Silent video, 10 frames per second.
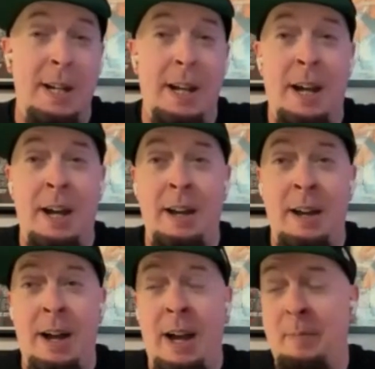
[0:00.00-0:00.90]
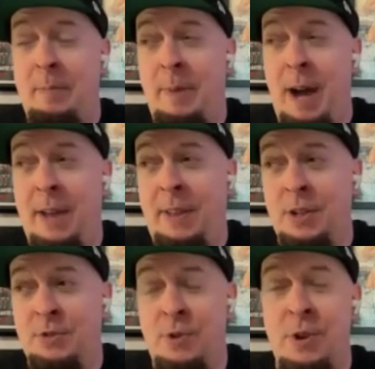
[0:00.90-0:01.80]
but I I I
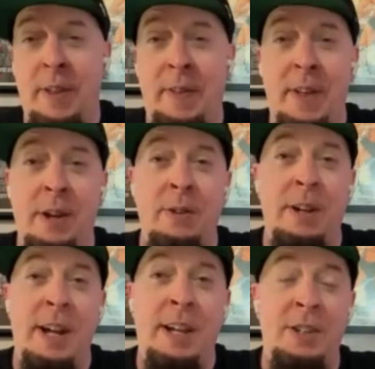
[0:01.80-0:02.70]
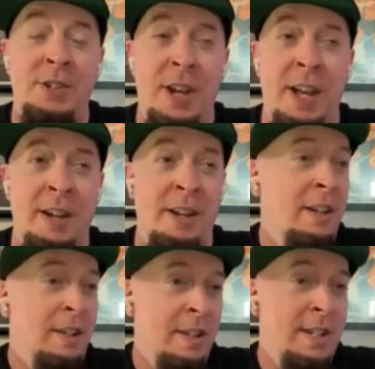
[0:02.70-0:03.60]
think it's wrong that they don't acknowledge and
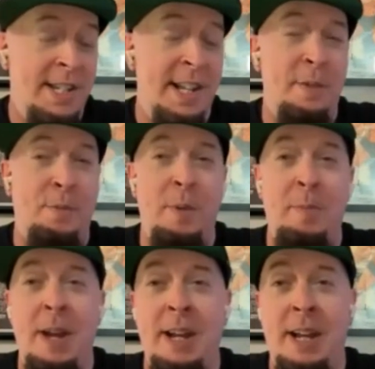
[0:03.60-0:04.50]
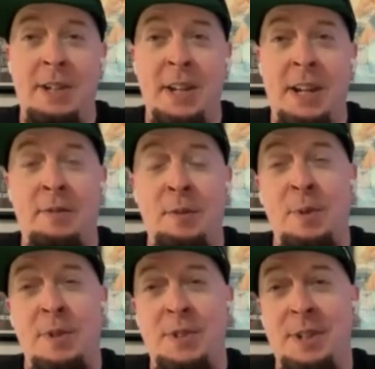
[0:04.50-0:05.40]
celebrate pancakes like
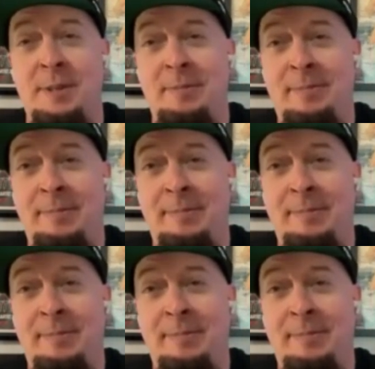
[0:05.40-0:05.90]
everyone should.